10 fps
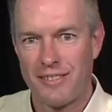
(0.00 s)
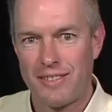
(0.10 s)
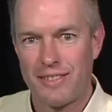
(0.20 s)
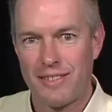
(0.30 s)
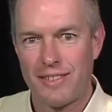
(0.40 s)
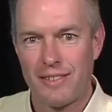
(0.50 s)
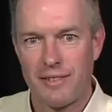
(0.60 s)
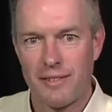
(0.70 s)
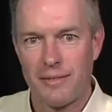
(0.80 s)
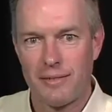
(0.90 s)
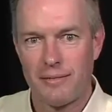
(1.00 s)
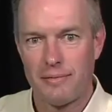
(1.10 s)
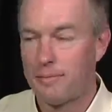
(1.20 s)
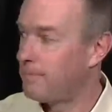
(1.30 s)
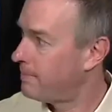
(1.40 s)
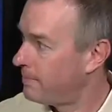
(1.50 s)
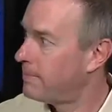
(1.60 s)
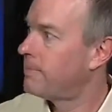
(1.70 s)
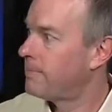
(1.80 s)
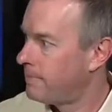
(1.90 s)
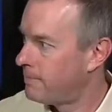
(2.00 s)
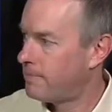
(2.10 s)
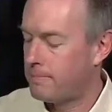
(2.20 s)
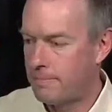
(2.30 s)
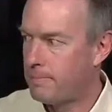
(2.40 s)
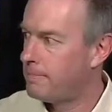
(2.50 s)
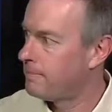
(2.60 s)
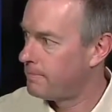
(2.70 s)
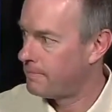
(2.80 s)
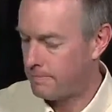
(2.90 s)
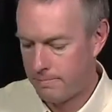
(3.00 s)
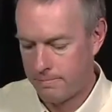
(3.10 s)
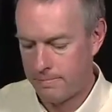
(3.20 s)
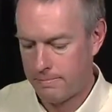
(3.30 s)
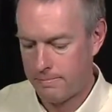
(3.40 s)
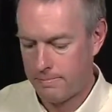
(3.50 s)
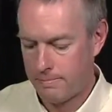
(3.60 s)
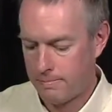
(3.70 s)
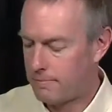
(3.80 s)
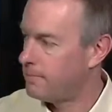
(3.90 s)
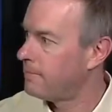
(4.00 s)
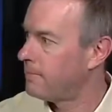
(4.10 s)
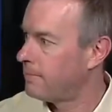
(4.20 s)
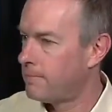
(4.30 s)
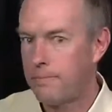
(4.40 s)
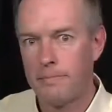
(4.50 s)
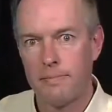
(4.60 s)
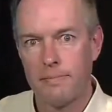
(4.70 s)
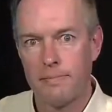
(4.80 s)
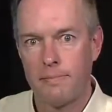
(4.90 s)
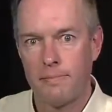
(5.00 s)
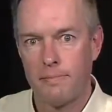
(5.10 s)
(not speaking)